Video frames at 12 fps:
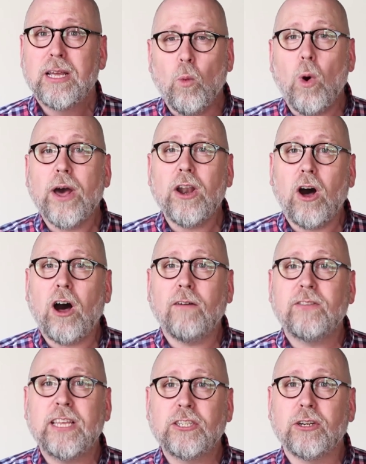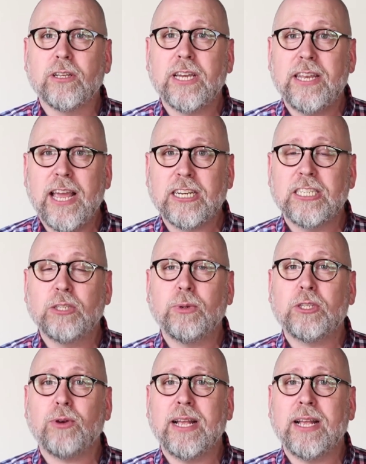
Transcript: one-off digital connections with